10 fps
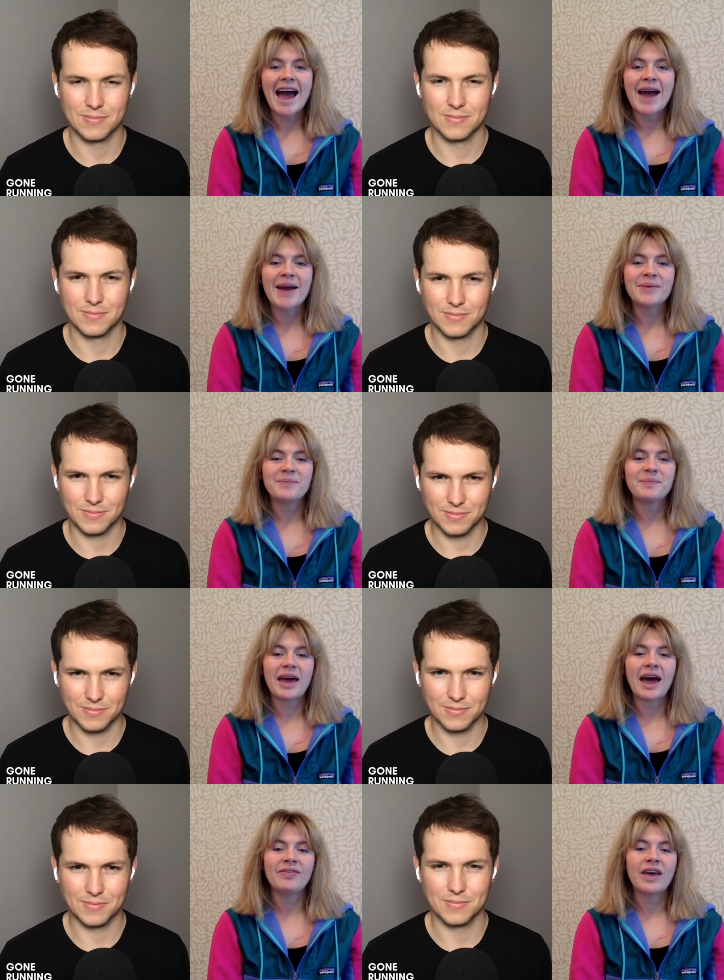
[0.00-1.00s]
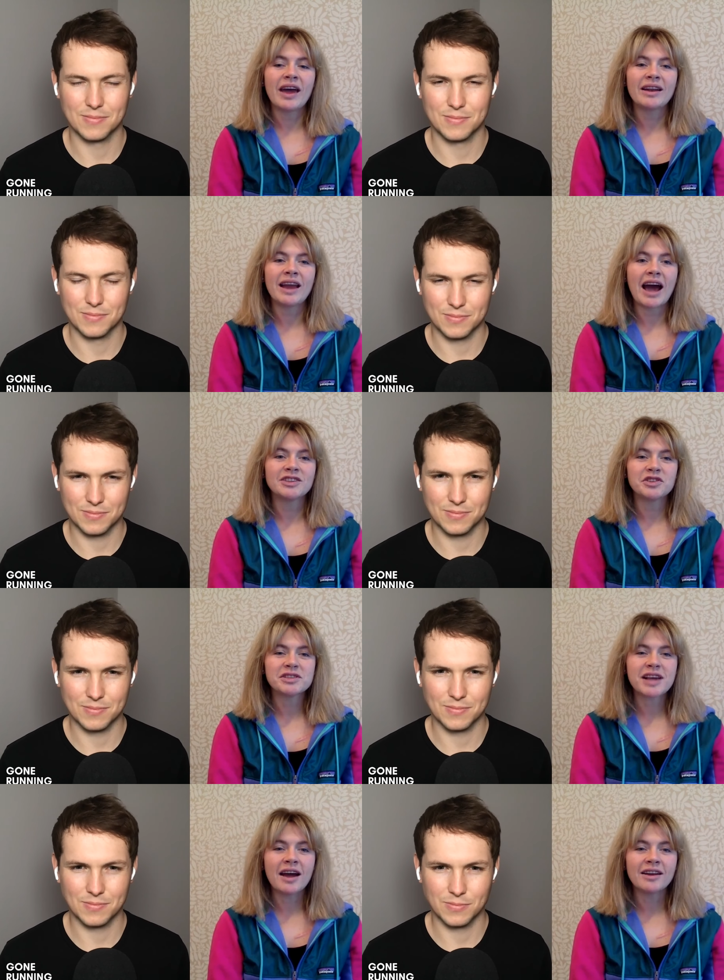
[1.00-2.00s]
Speaker 1: Um, and then I
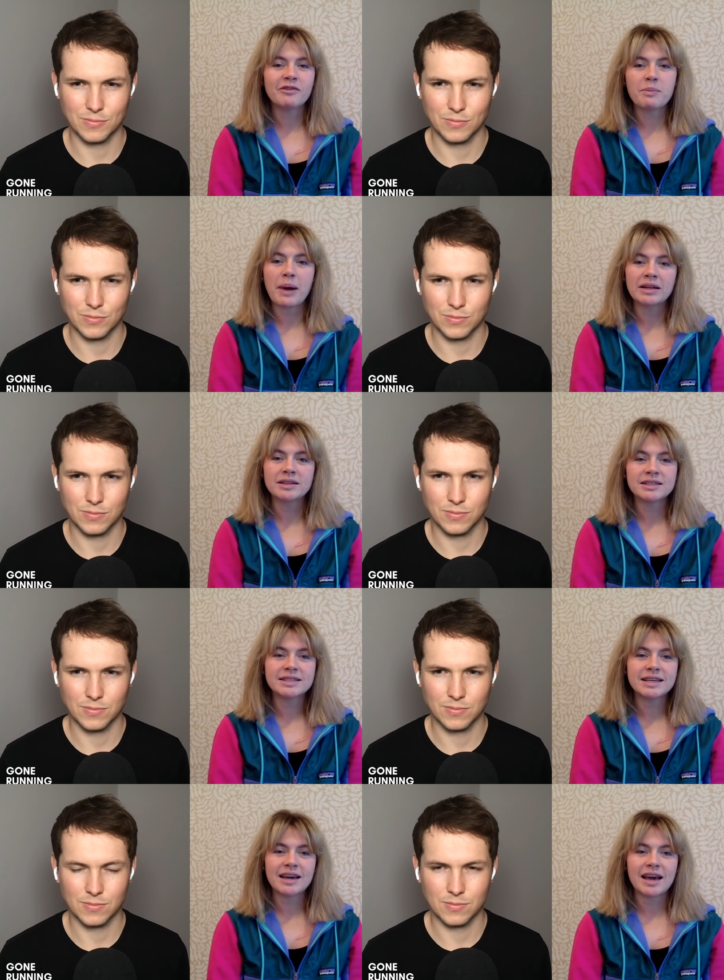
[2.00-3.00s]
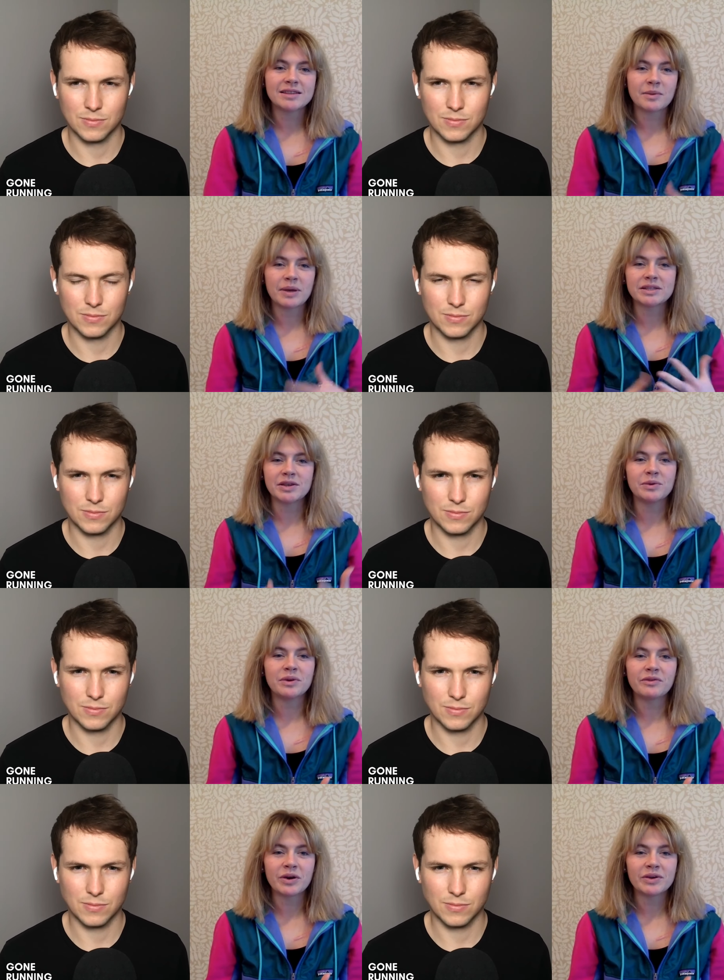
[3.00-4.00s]
just kind of abandoned it as I went to
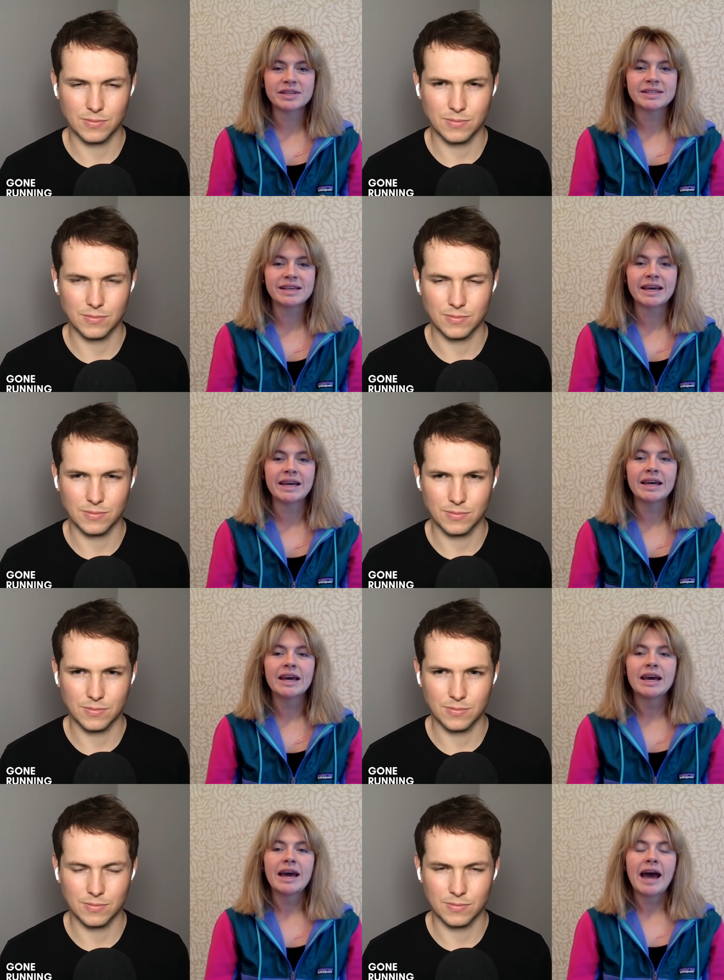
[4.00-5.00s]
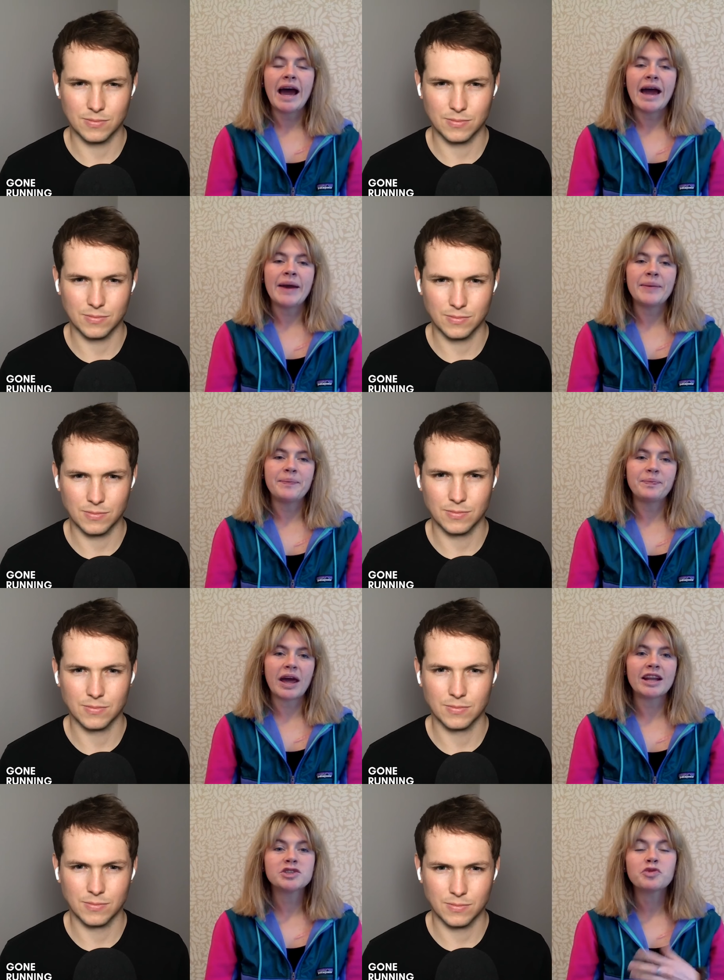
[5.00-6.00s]
university. Um,
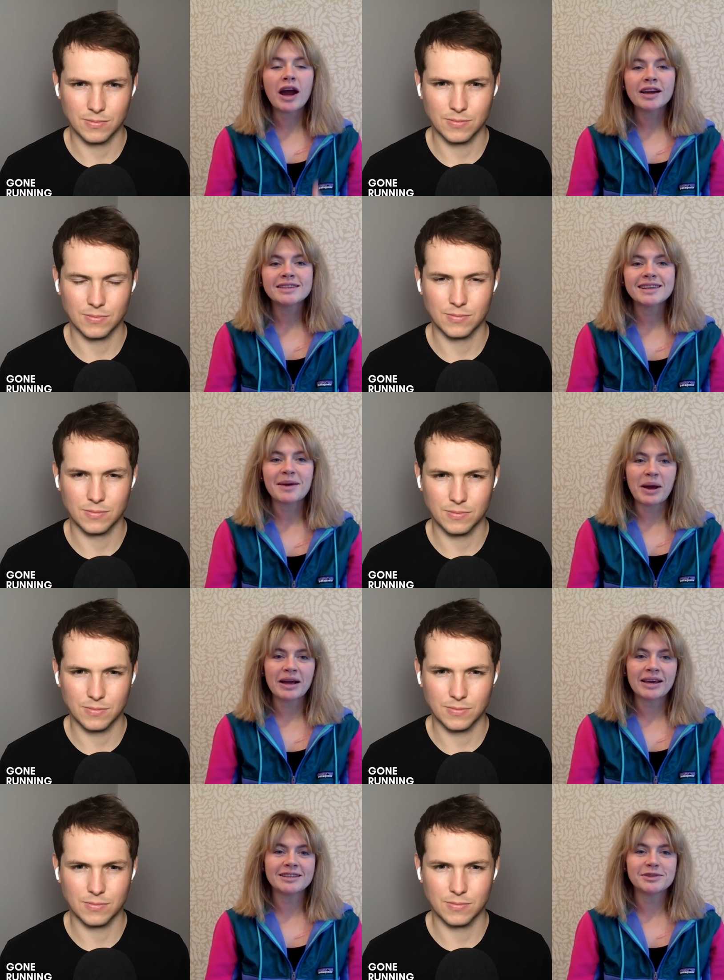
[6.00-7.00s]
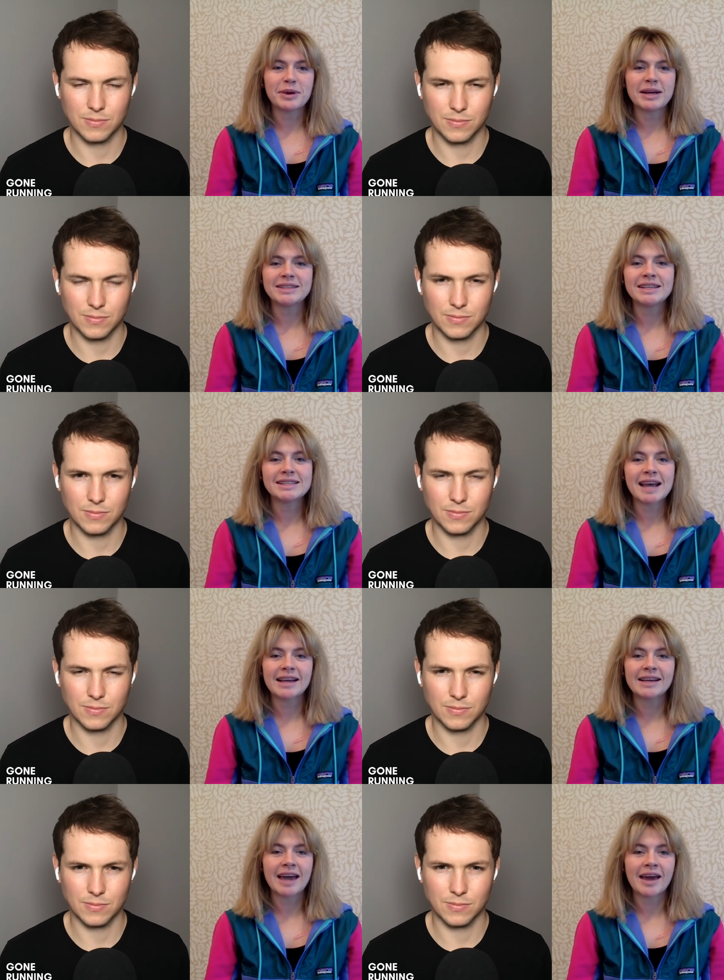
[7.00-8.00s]
and I tried to get back into it. I did a
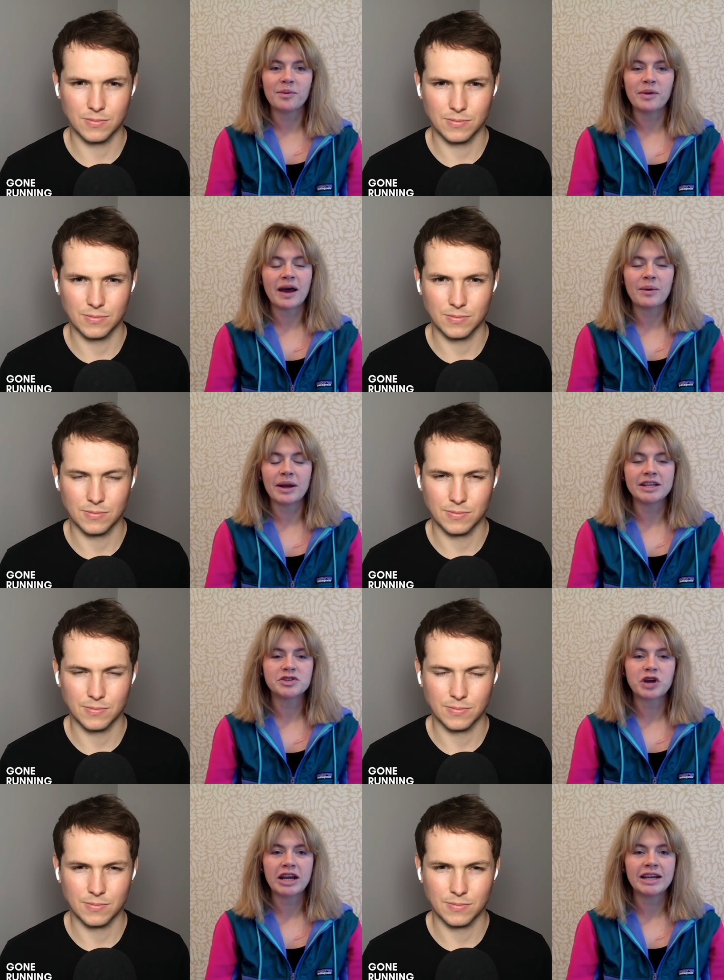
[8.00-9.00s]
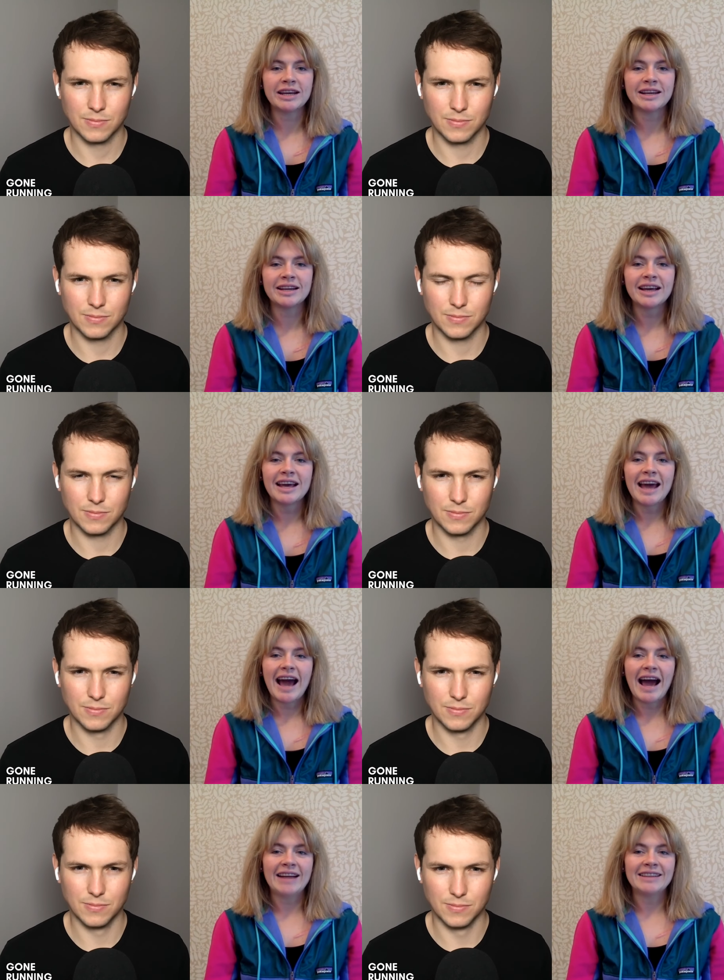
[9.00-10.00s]
10K without any training.
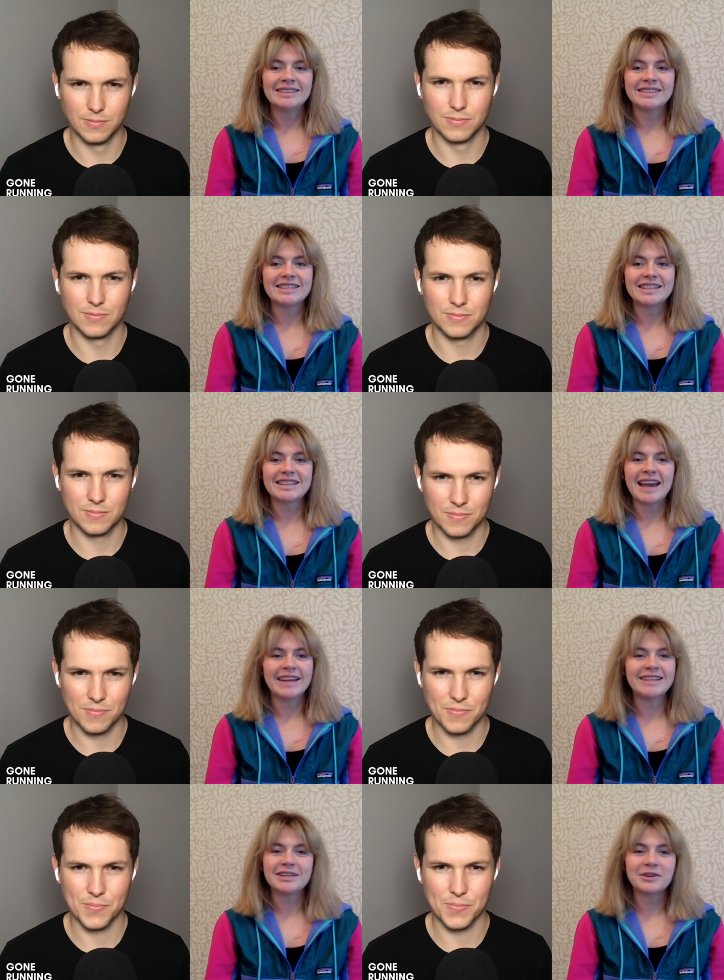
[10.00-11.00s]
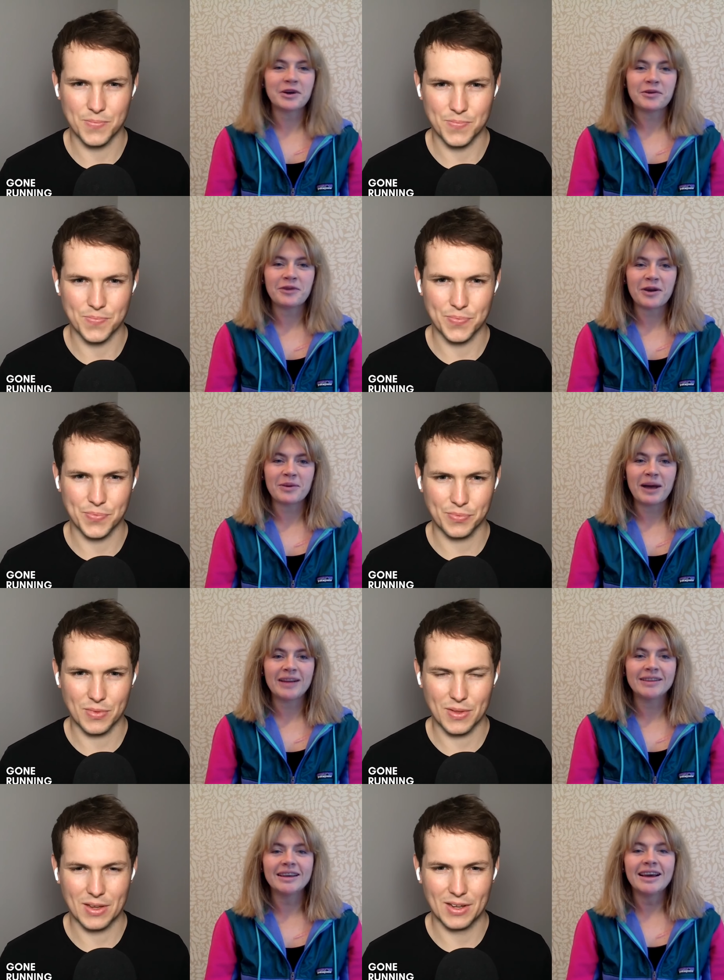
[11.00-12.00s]
And yeah, it didn't go very
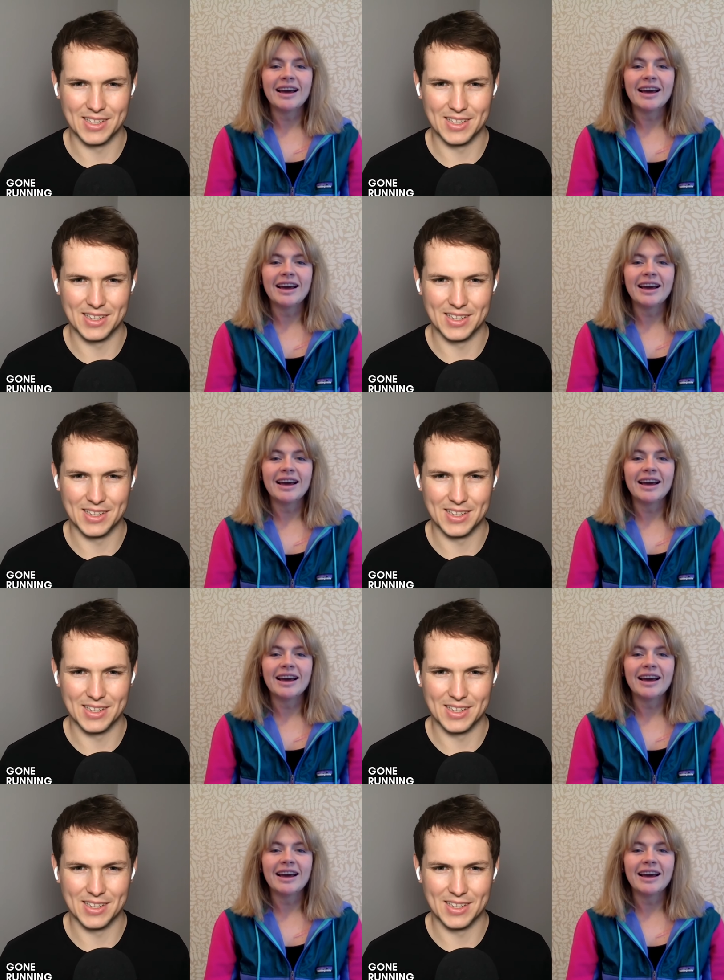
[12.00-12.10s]
well.